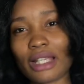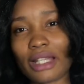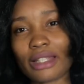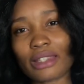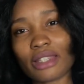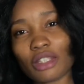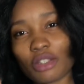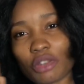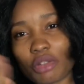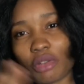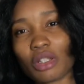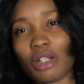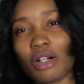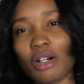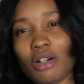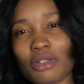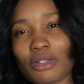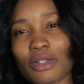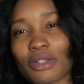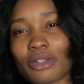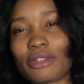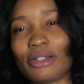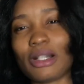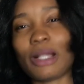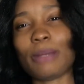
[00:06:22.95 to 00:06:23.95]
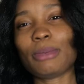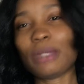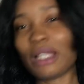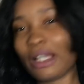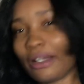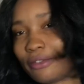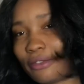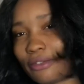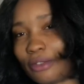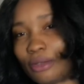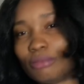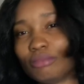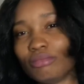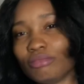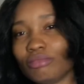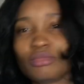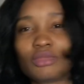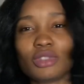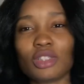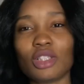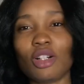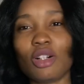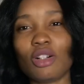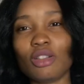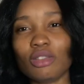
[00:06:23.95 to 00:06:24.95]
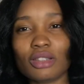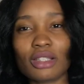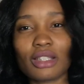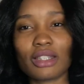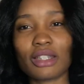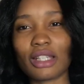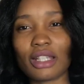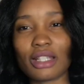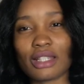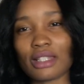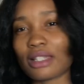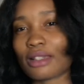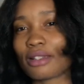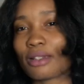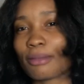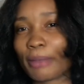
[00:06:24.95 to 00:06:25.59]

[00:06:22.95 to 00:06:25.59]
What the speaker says: I think you can also grab that from all the things,